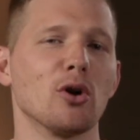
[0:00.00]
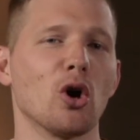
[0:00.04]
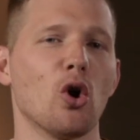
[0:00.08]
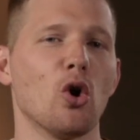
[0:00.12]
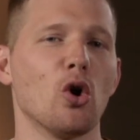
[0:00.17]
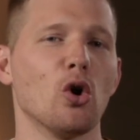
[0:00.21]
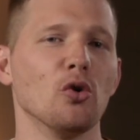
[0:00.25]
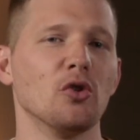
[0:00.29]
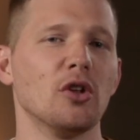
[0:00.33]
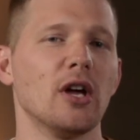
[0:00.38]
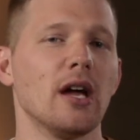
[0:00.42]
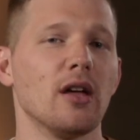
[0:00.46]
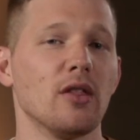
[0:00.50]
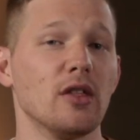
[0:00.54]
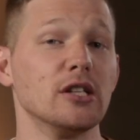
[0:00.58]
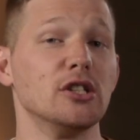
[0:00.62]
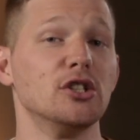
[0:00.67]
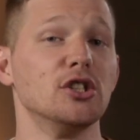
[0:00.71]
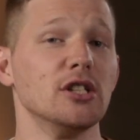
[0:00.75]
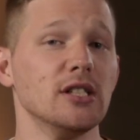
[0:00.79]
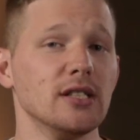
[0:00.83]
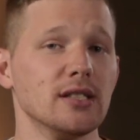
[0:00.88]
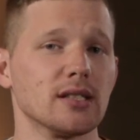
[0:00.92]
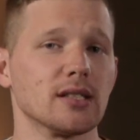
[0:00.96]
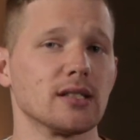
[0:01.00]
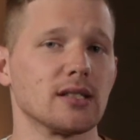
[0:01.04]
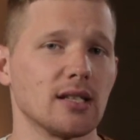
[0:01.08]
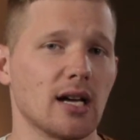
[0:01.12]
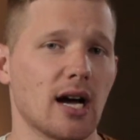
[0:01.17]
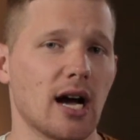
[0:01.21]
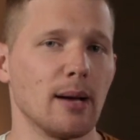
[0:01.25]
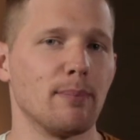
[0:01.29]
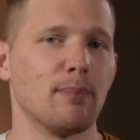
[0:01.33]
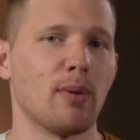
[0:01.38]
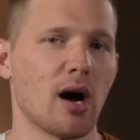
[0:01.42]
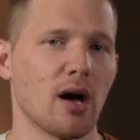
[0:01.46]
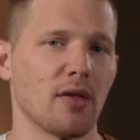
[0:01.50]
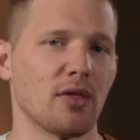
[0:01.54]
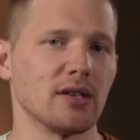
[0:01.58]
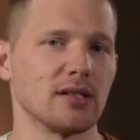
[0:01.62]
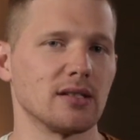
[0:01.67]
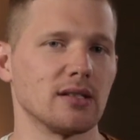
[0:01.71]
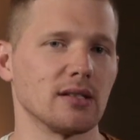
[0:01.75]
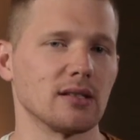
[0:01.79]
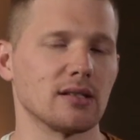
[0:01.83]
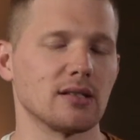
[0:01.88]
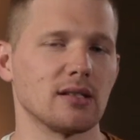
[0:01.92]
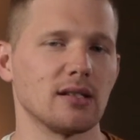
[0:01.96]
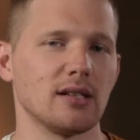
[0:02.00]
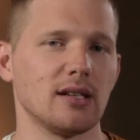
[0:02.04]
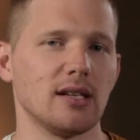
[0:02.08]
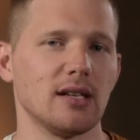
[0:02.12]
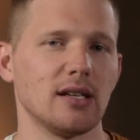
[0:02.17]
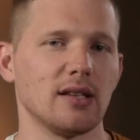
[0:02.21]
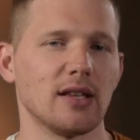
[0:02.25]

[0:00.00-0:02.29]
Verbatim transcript: called The Jesus Hypothesis